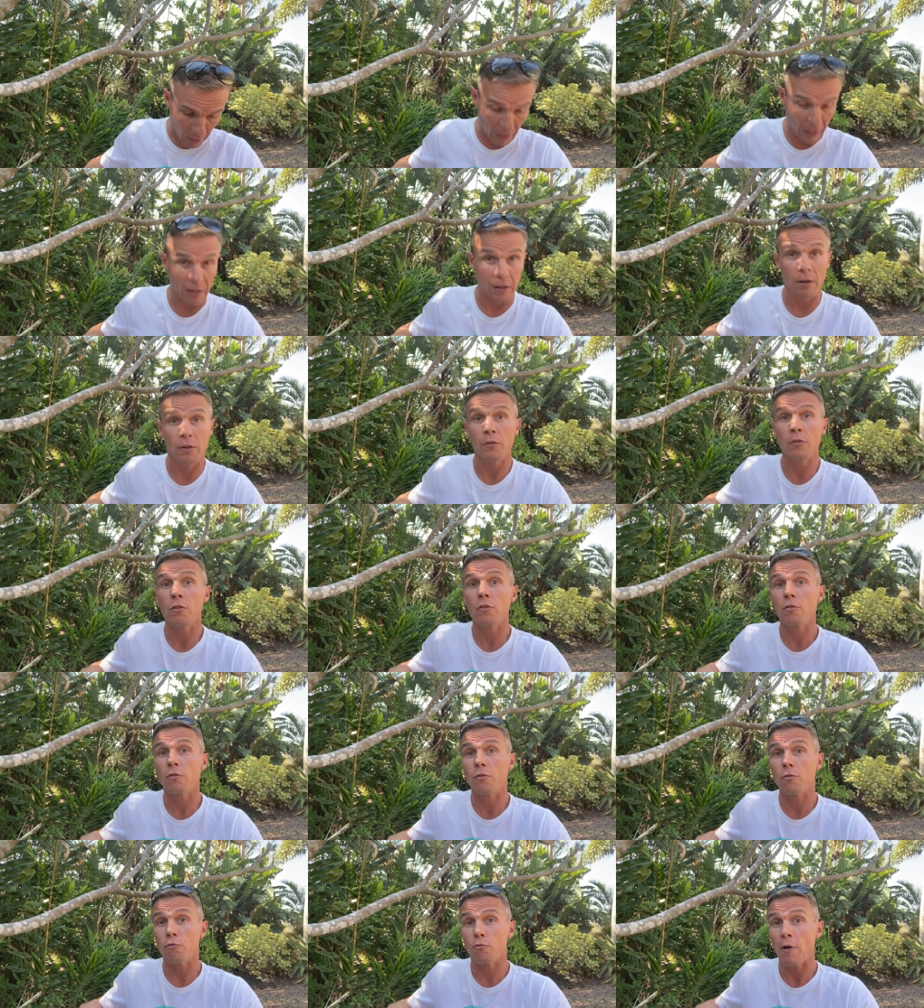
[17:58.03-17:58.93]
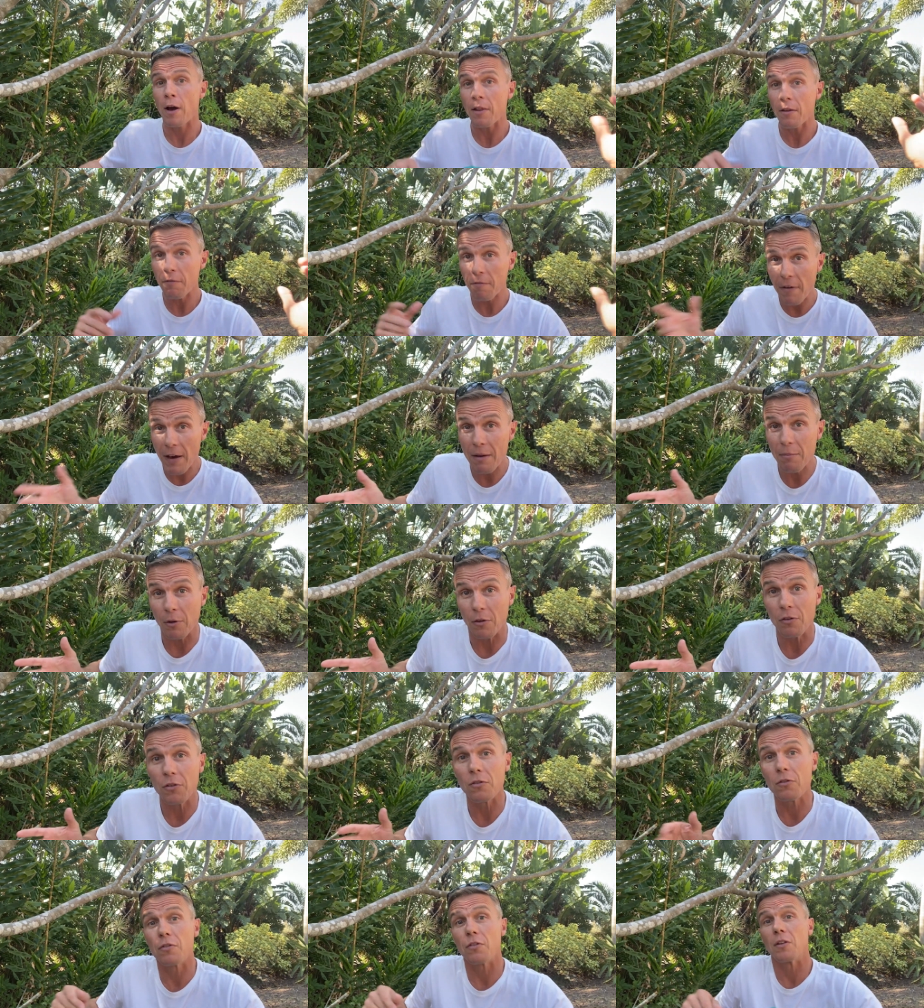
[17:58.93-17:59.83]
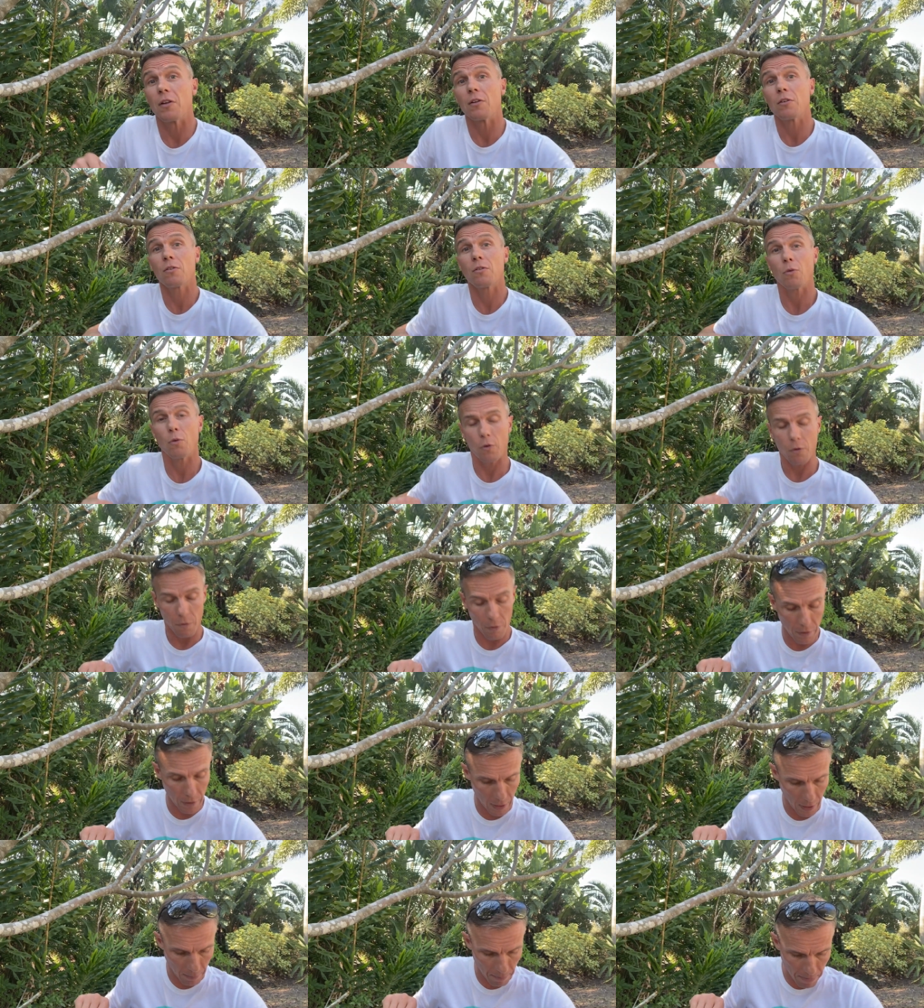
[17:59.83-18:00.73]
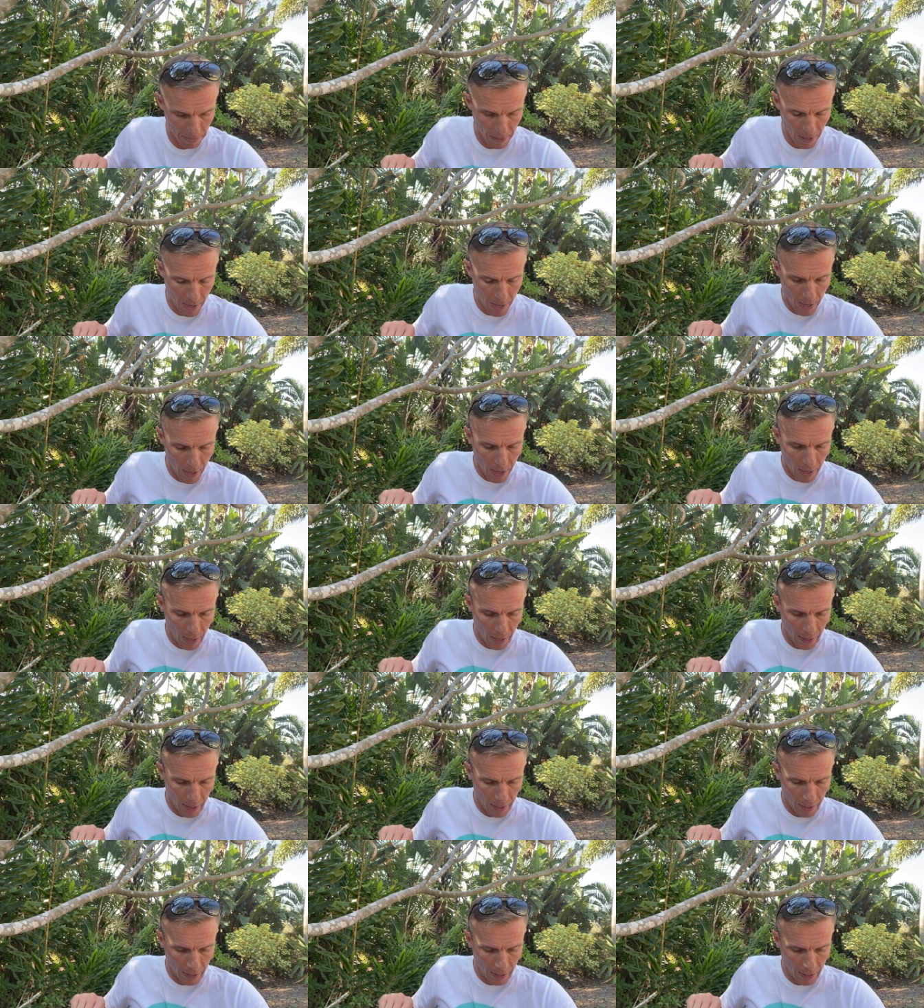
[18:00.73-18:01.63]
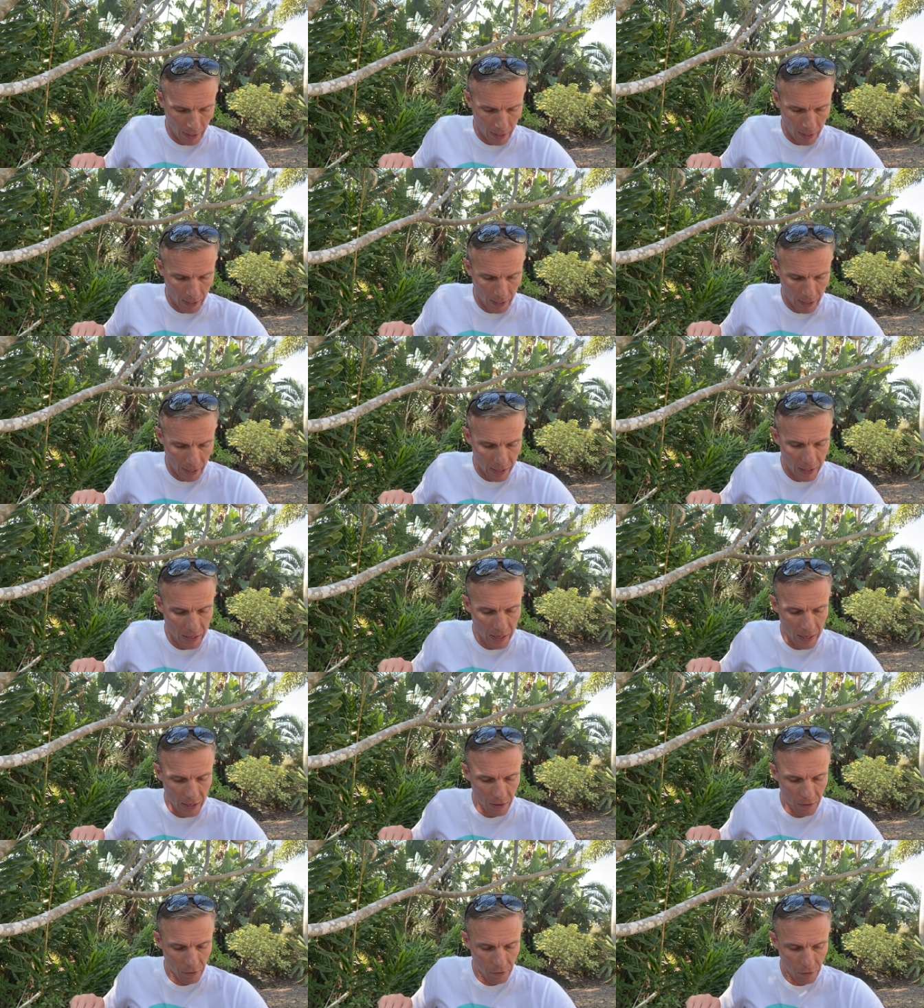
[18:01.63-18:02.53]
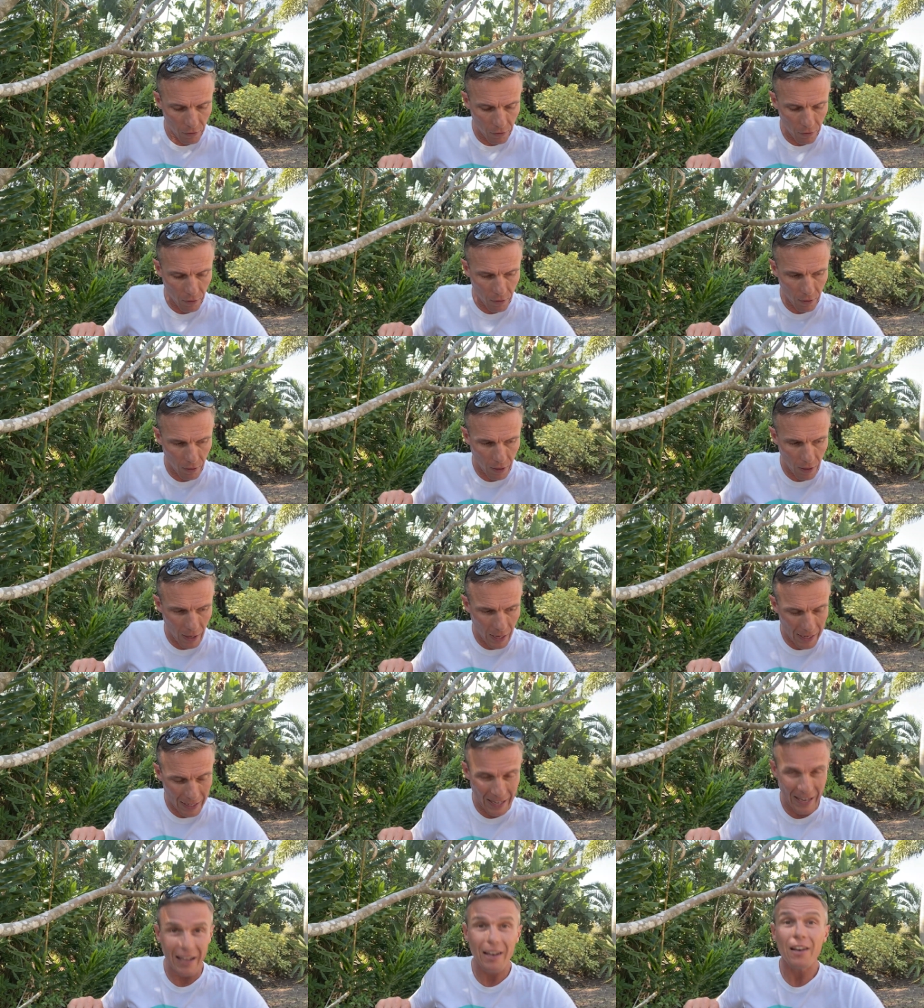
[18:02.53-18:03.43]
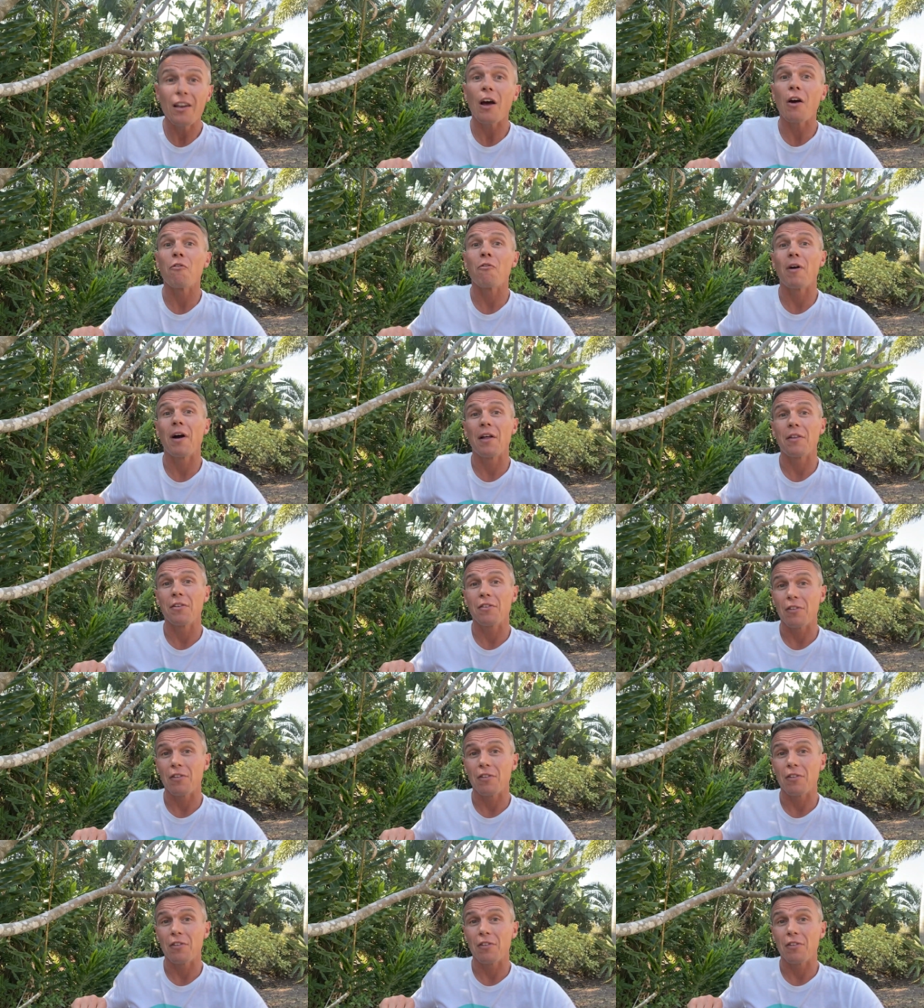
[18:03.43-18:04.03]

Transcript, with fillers: the Netherlands is rather famous for this sort of thing. It is Again, a rather